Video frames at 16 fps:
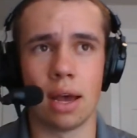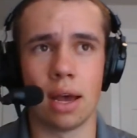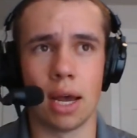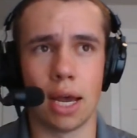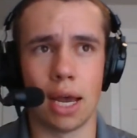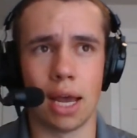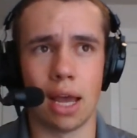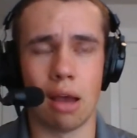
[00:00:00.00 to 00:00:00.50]

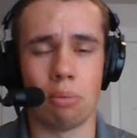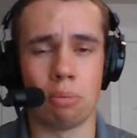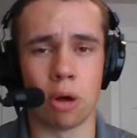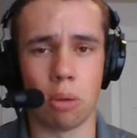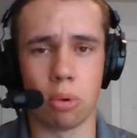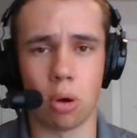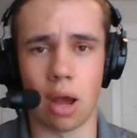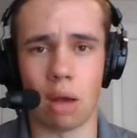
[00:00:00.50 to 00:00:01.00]
Popo
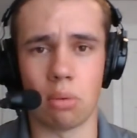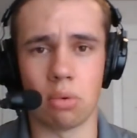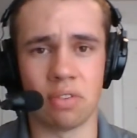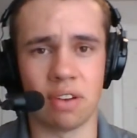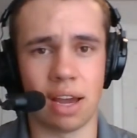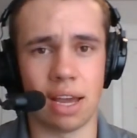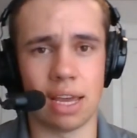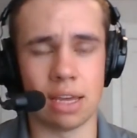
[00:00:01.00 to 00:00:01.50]

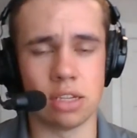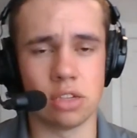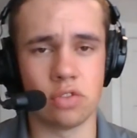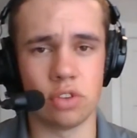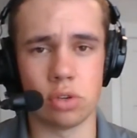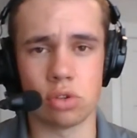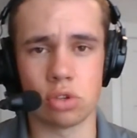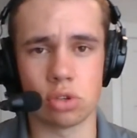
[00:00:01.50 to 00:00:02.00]
Amavai, his
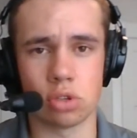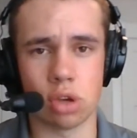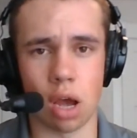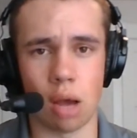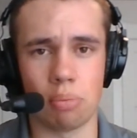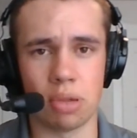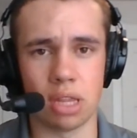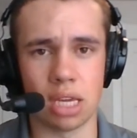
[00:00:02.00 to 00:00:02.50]
future's
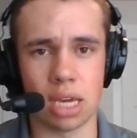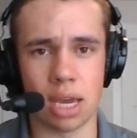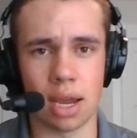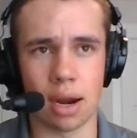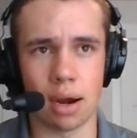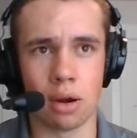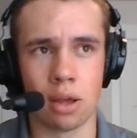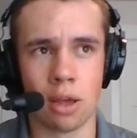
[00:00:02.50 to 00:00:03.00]
up in the
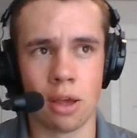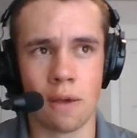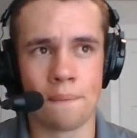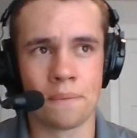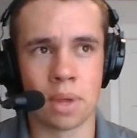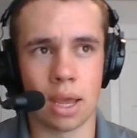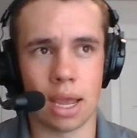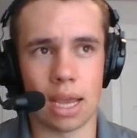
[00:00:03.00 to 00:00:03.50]
air.
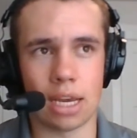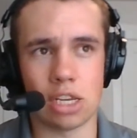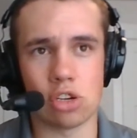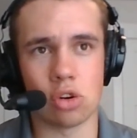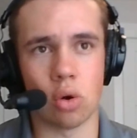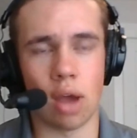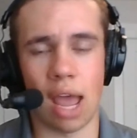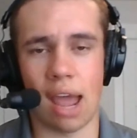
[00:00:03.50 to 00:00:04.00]
And
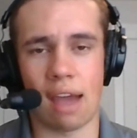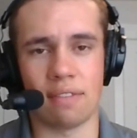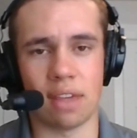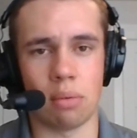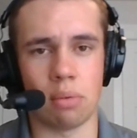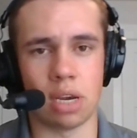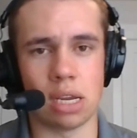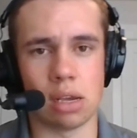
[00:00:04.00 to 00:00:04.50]
you don't have
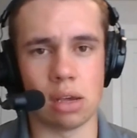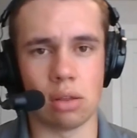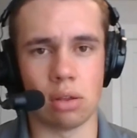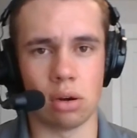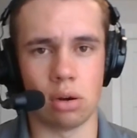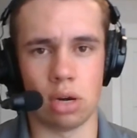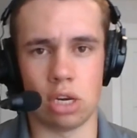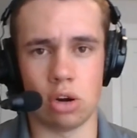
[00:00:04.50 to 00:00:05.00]
that many
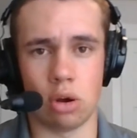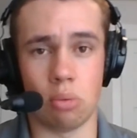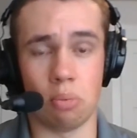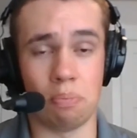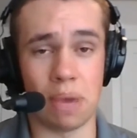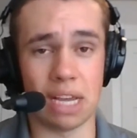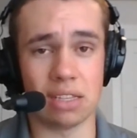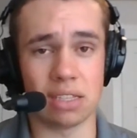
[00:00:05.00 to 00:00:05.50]
other, you
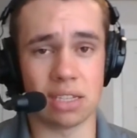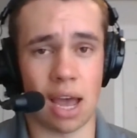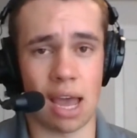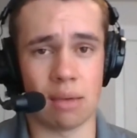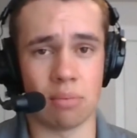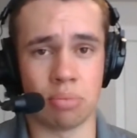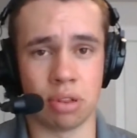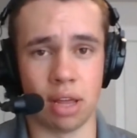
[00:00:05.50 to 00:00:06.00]
know, big
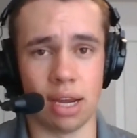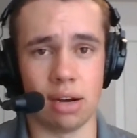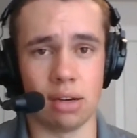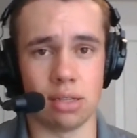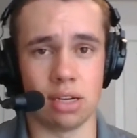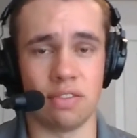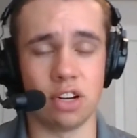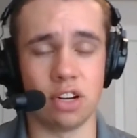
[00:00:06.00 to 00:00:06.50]
time
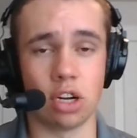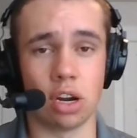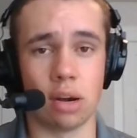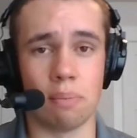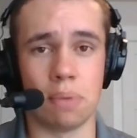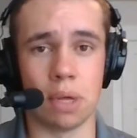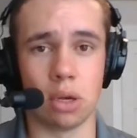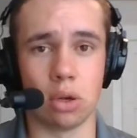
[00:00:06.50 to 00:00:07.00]
players. And if you're
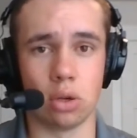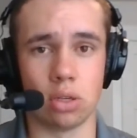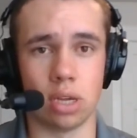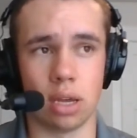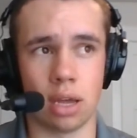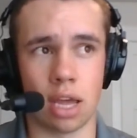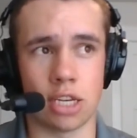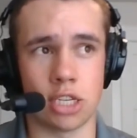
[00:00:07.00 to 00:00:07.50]
going to
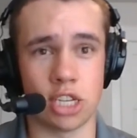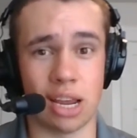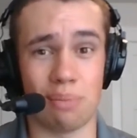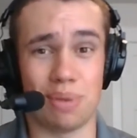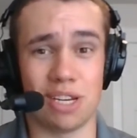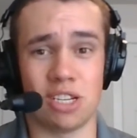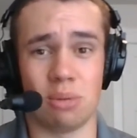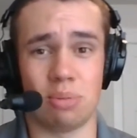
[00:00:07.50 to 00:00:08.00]
build a
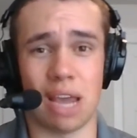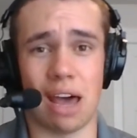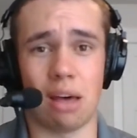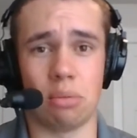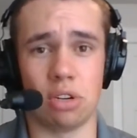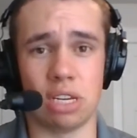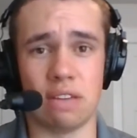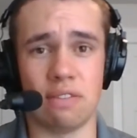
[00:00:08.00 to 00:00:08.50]
championship
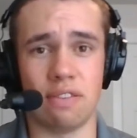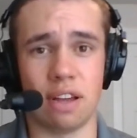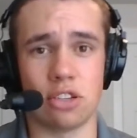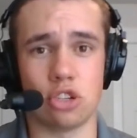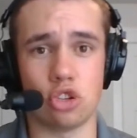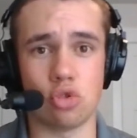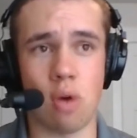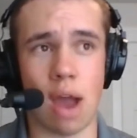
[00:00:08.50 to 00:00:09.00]
caliber
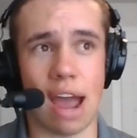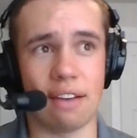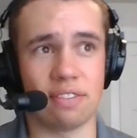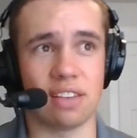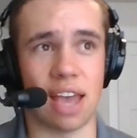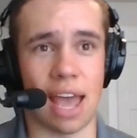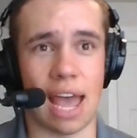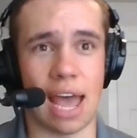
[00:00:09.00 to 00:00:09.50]
defense, you
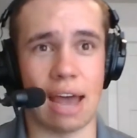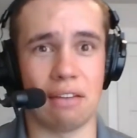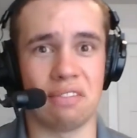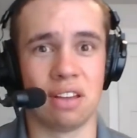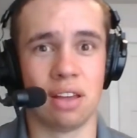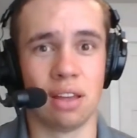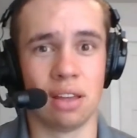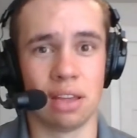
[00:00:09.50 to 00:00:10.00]
have to
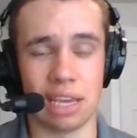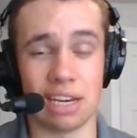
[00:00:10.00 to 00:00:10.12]
have